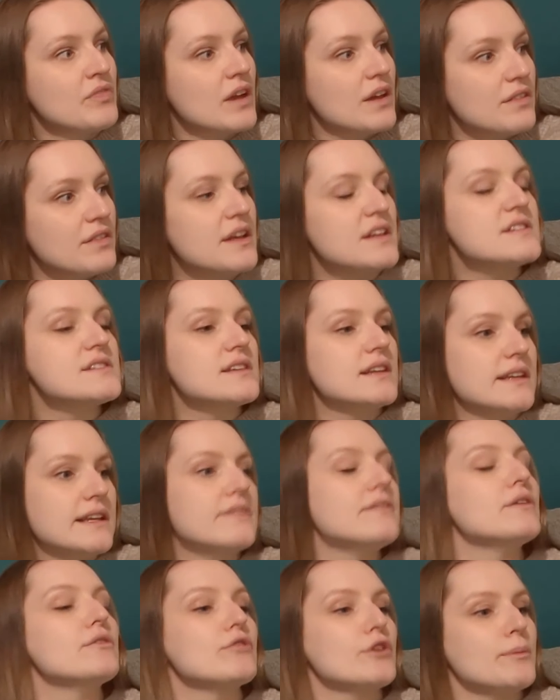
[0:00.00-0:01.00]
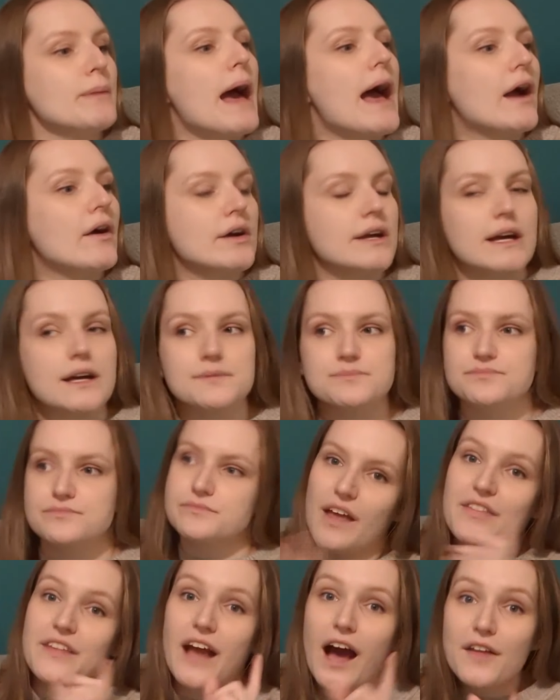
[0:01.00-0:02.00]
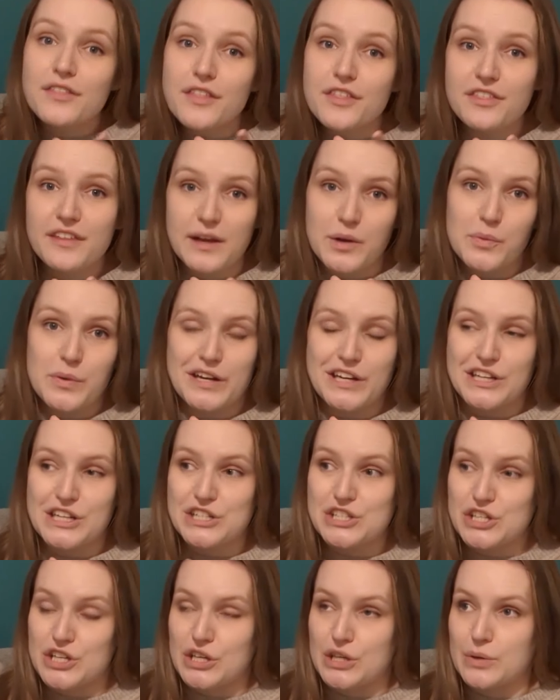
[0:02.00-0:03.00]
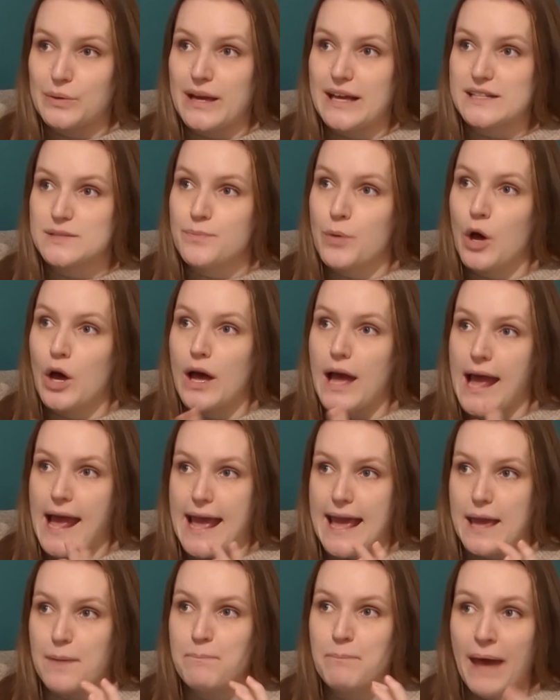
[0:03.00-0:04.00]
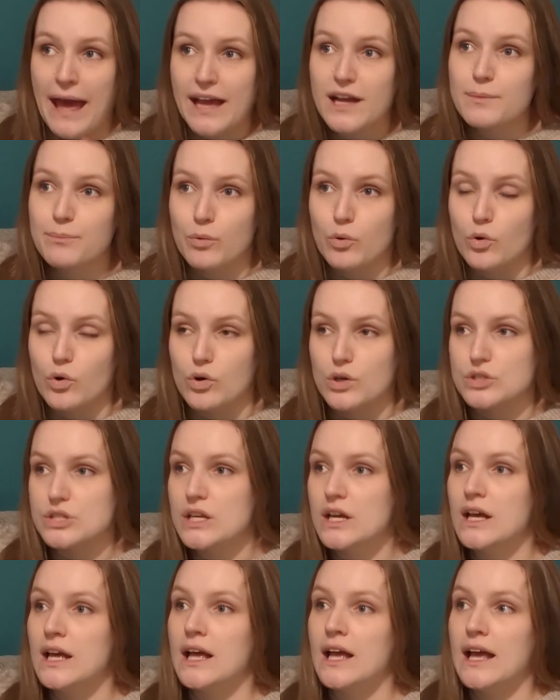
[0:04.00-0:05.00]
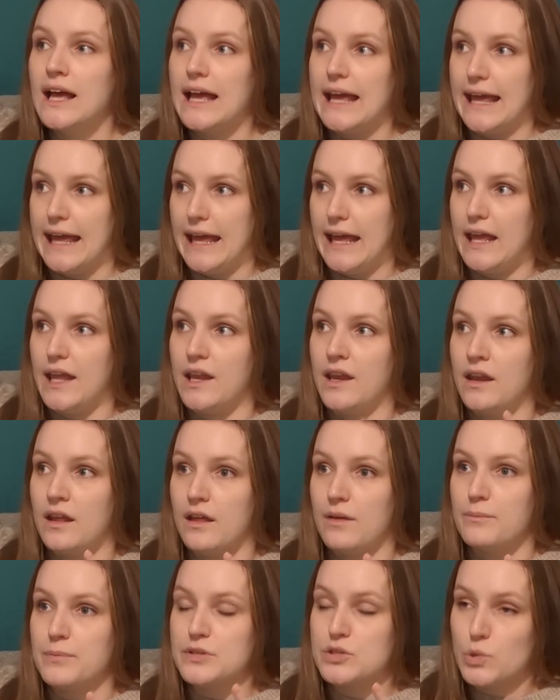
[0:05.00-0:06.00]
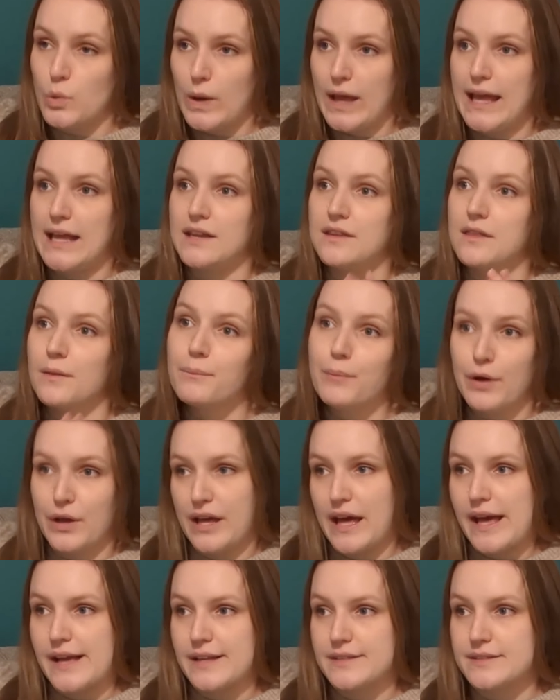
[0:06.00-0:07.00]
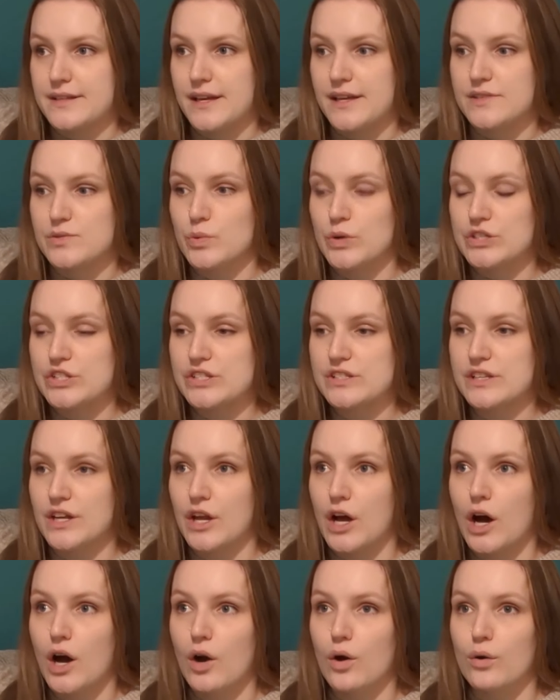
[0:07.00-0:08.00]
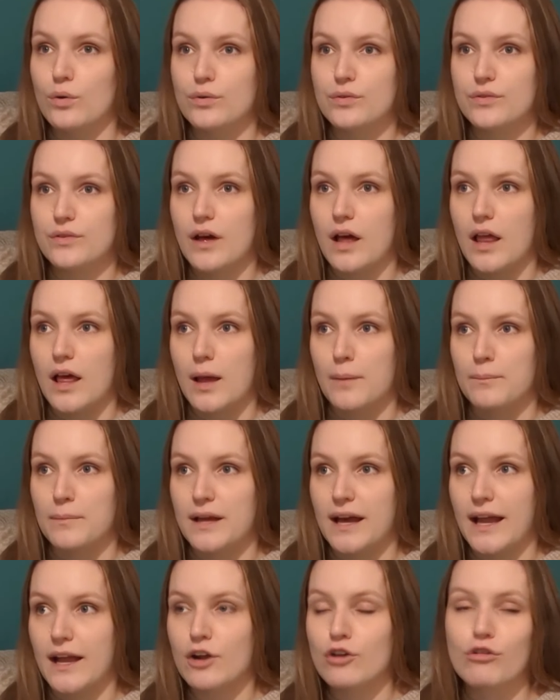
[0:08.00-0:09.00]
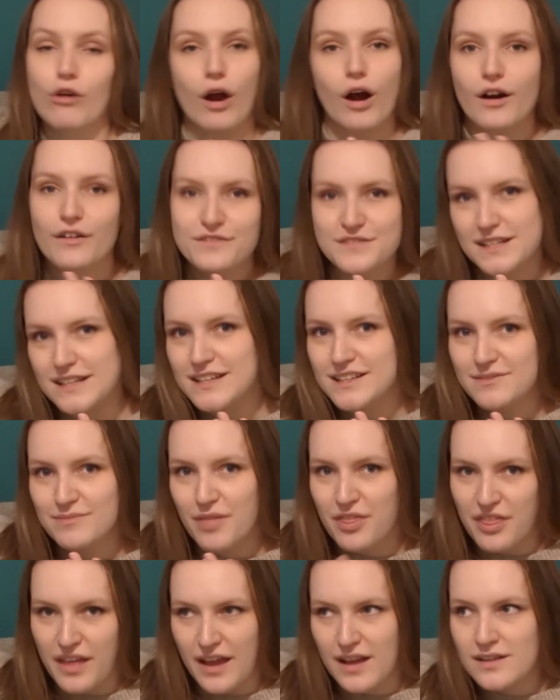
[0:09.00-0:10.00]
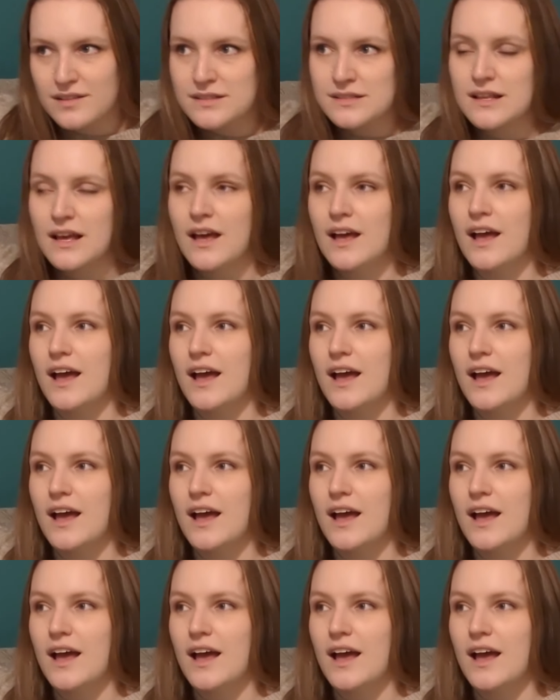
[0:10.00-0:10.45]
this living room area. The other thing we're going to do is put a pegboard in between the bookcases, which is going to hold like crafty things,